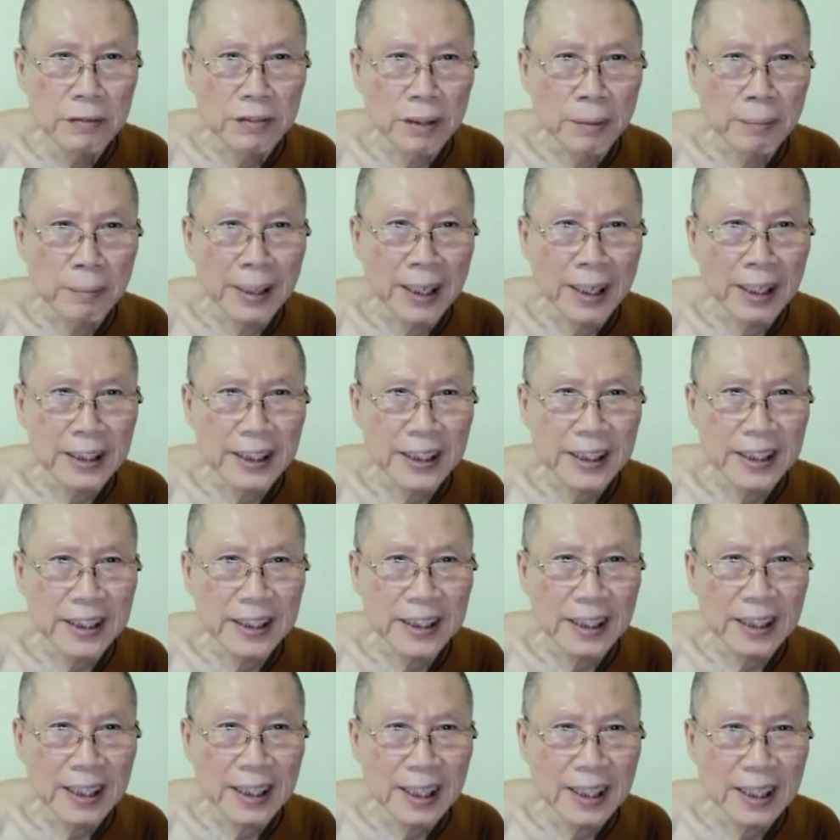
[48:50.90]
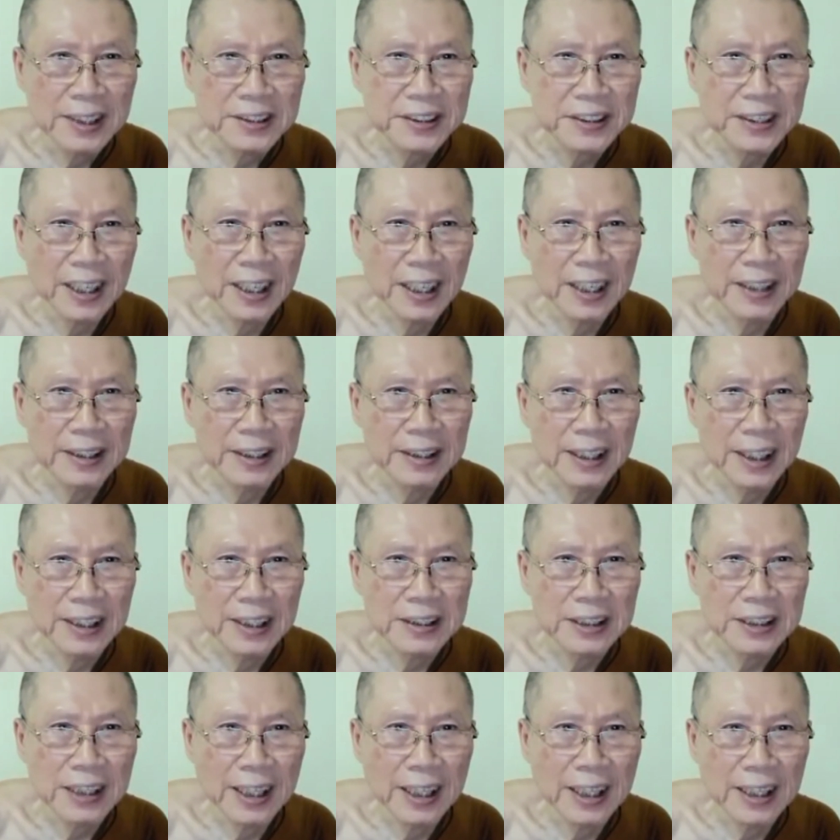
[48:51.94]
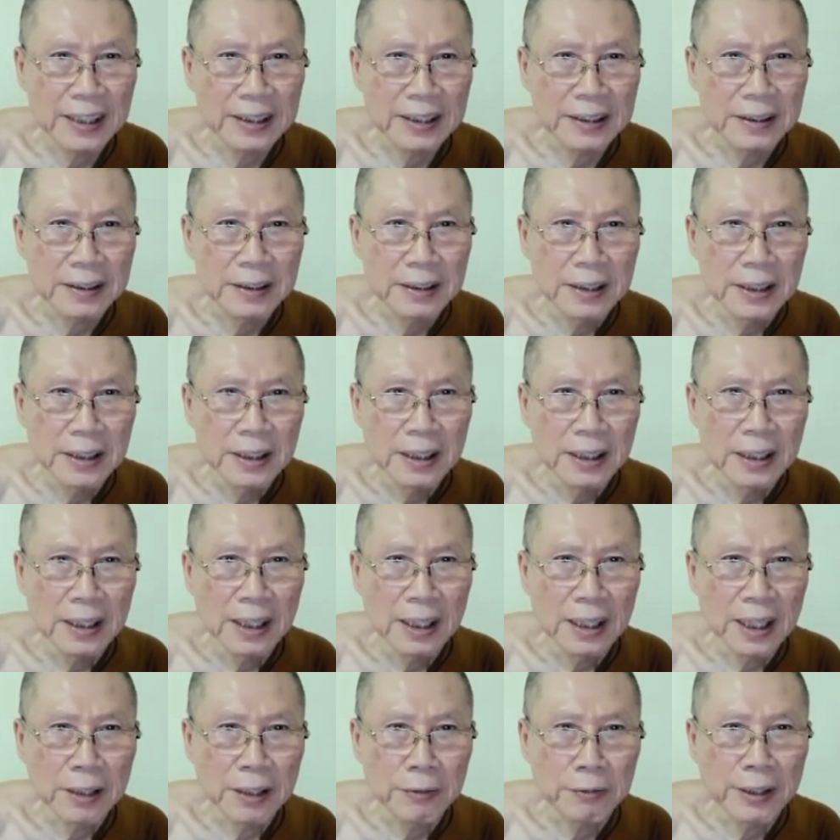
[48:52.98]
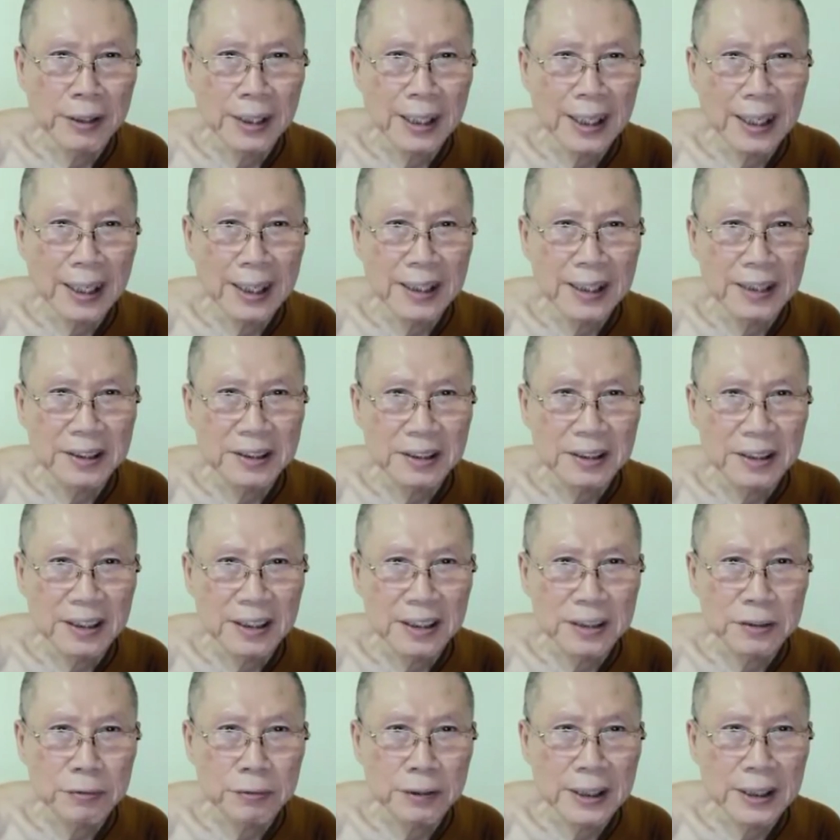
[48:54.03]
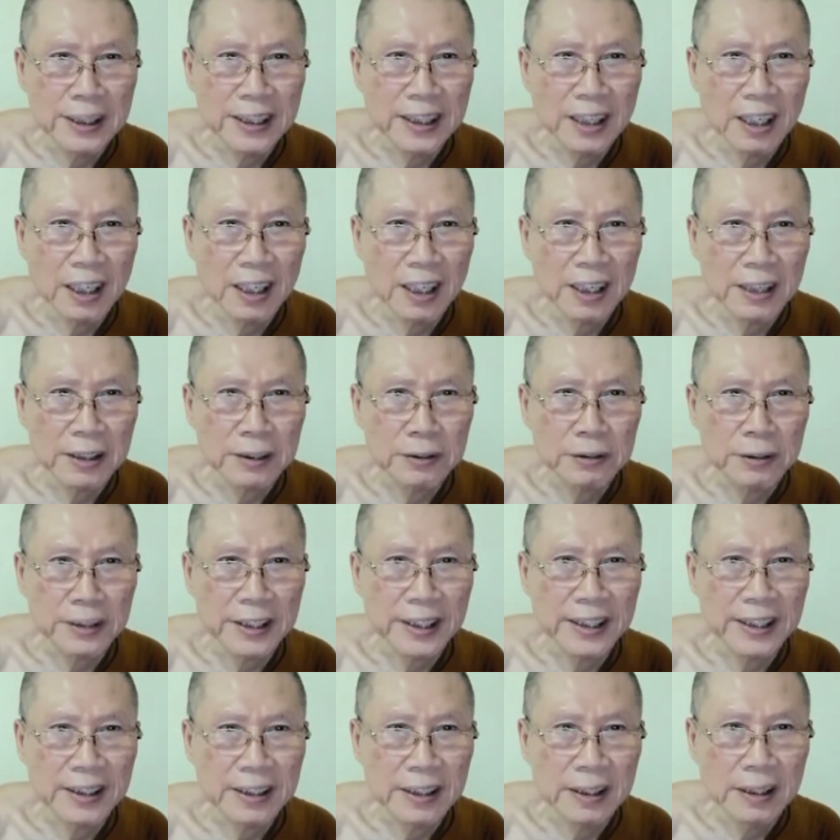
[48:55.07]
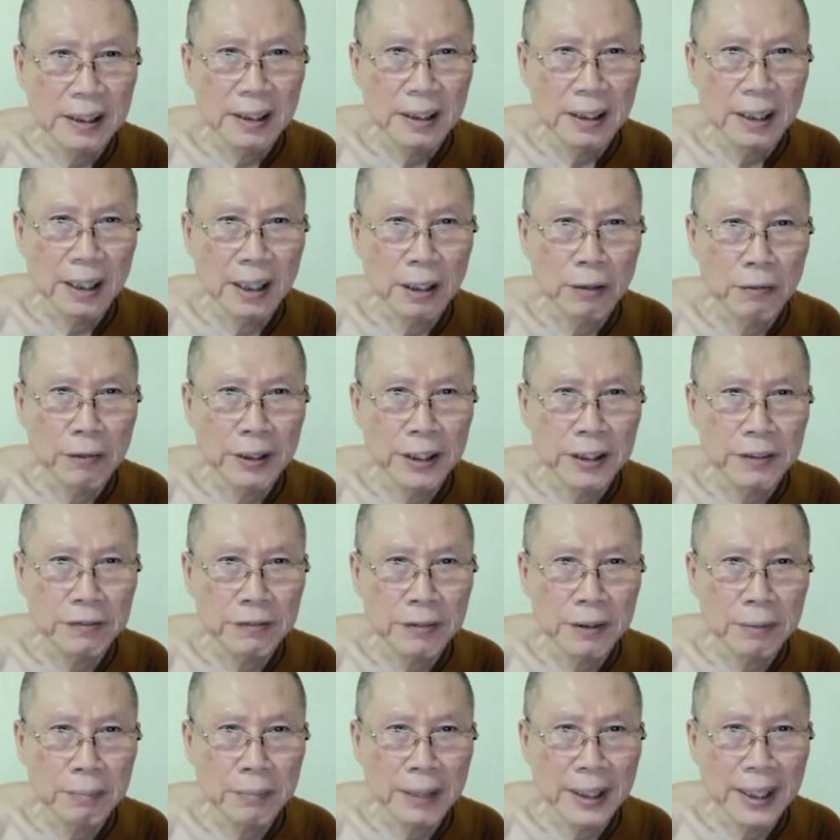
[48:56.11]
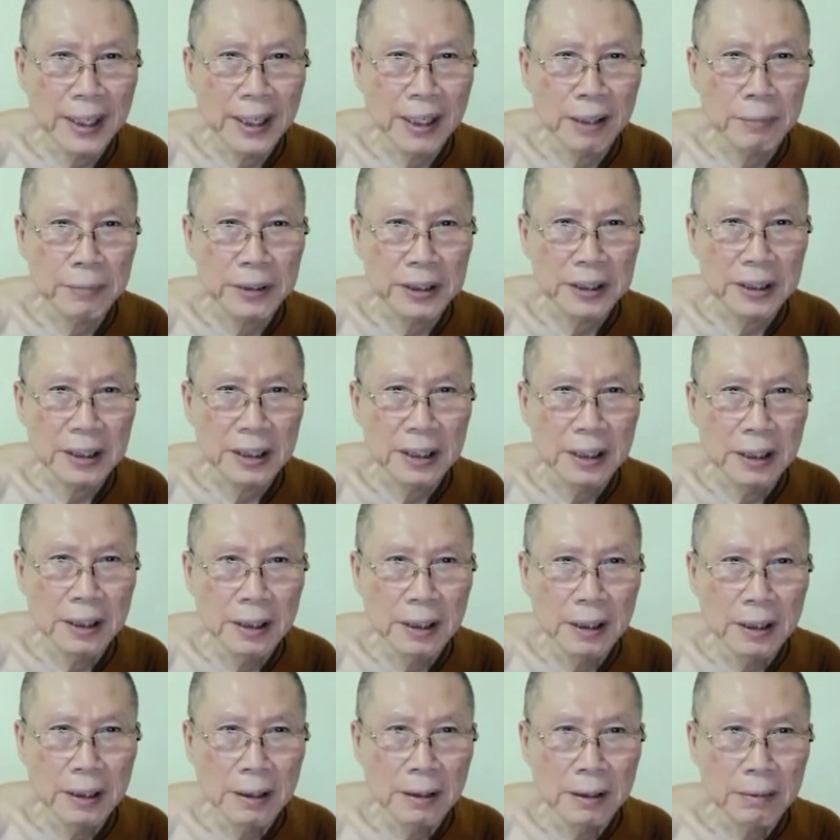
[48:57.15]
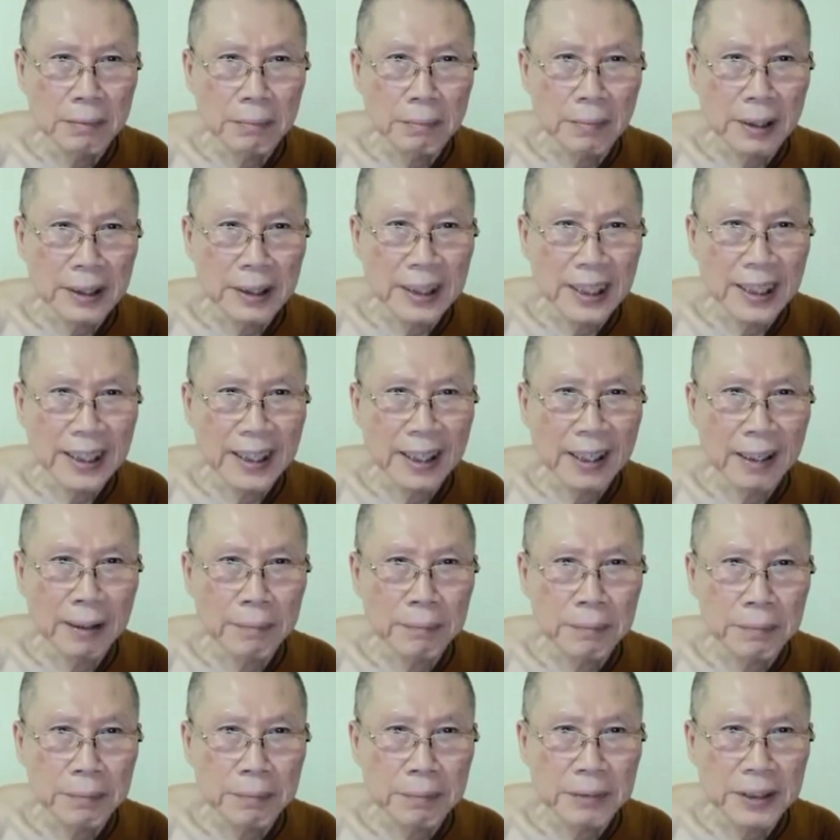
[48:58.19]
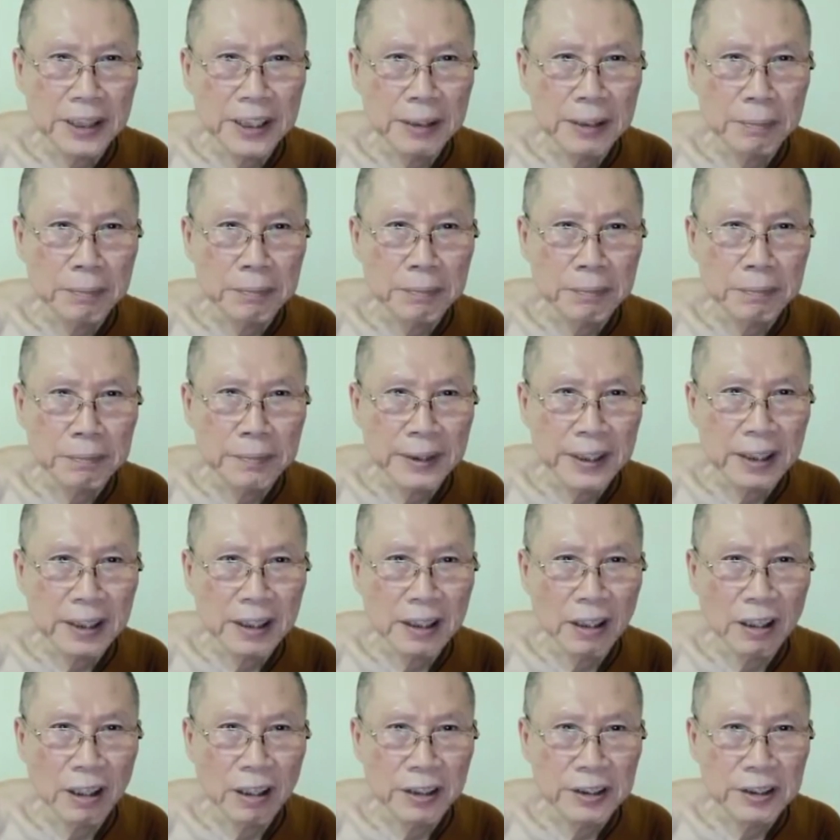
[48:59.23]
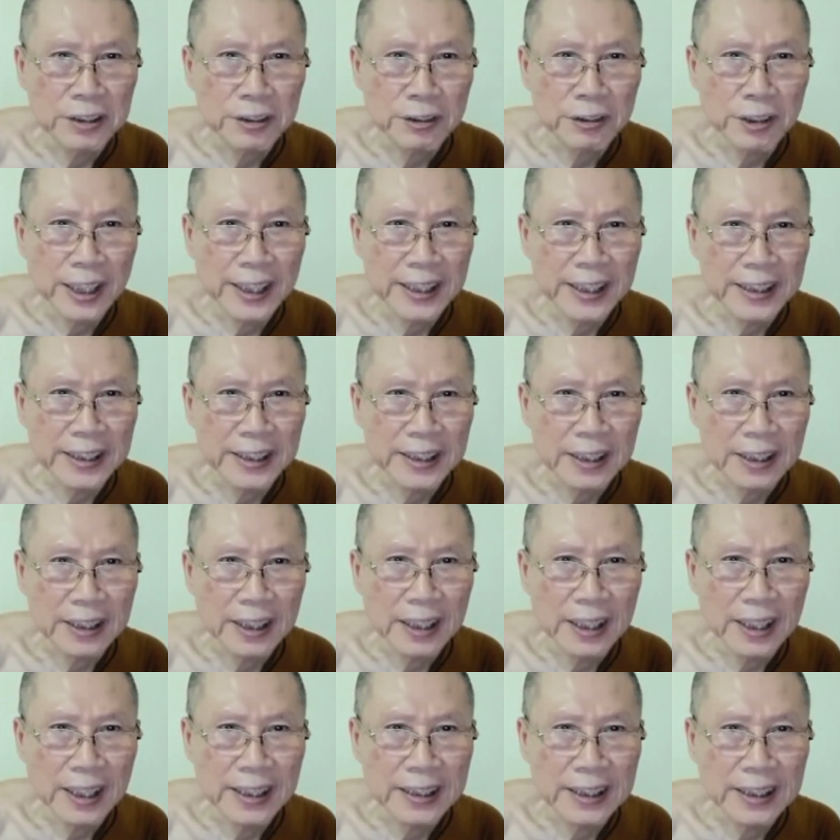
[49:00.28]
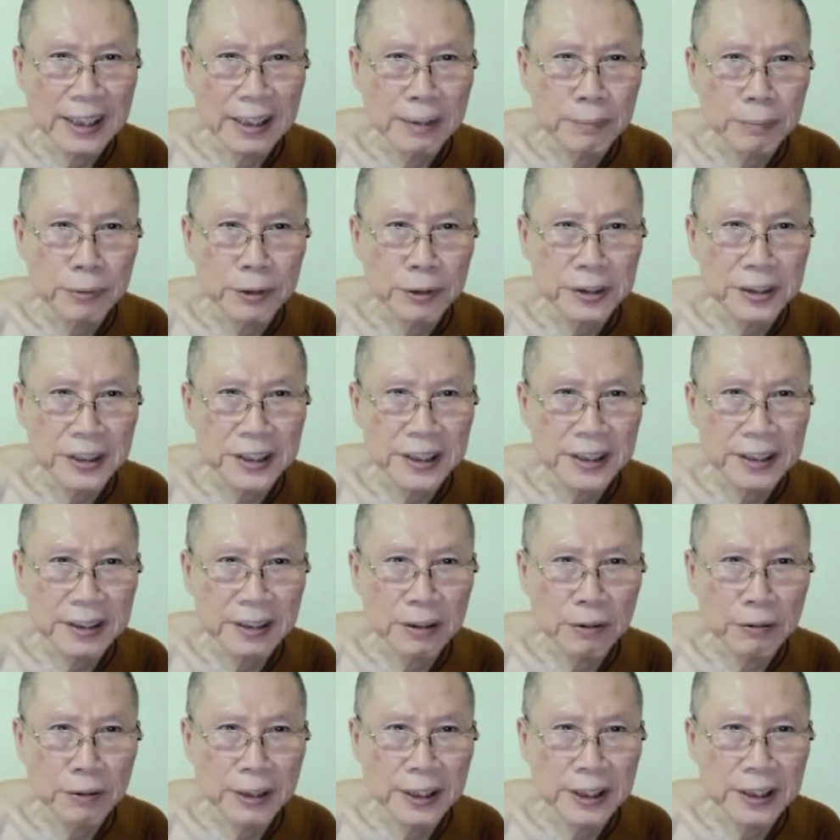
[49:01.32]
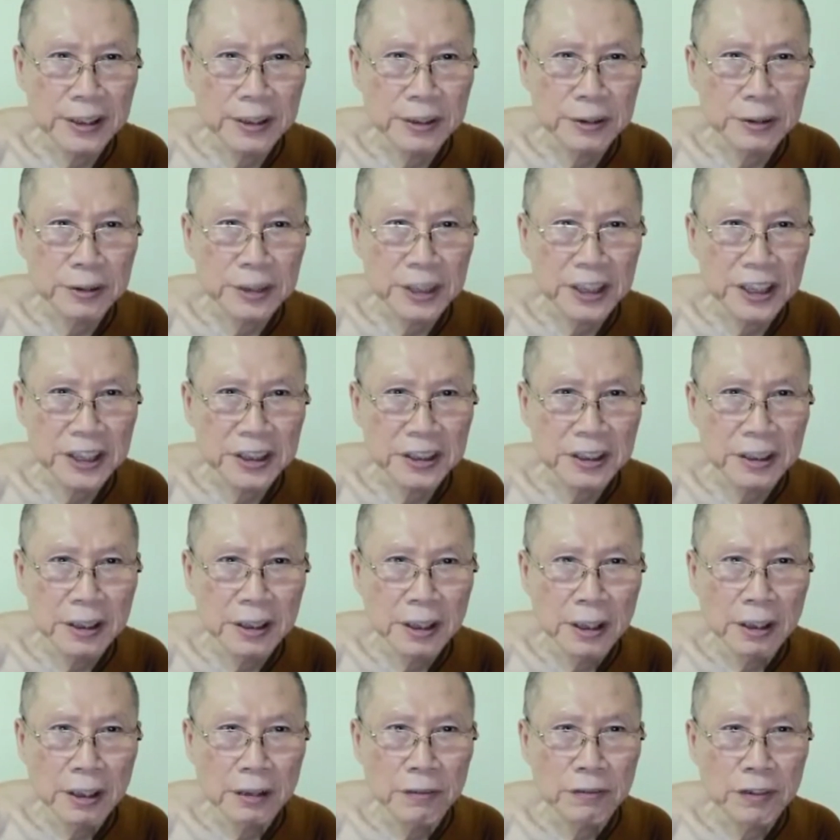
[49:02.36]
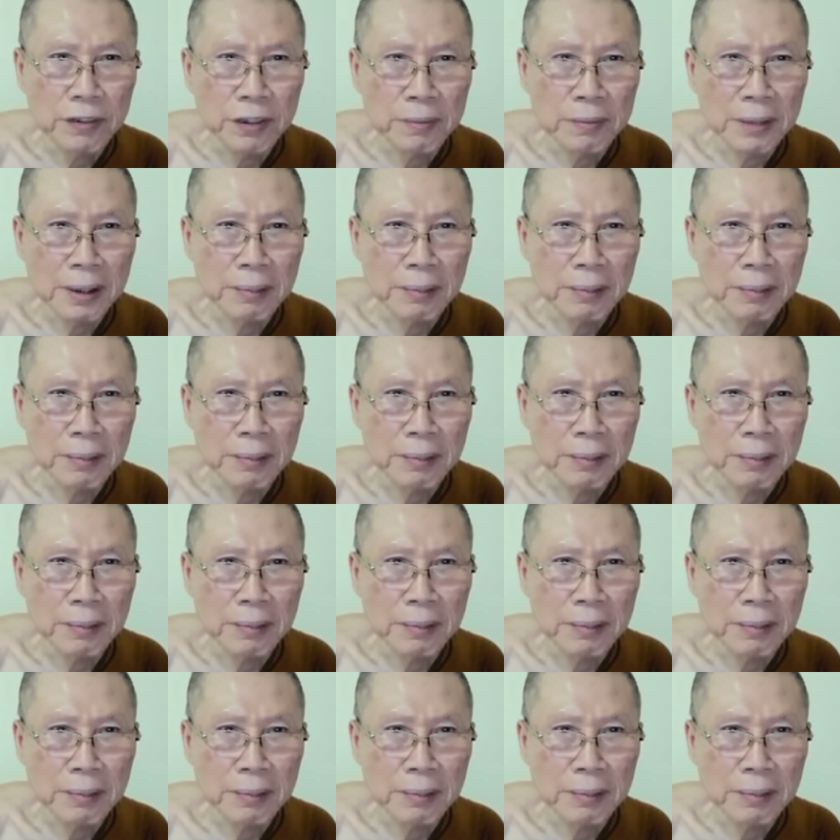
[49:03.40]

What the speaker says: From Ali Hassan, Ajahn, I realize it's really hard to get away from my habit, but I am keeping on trying, and I proceed the way you teach for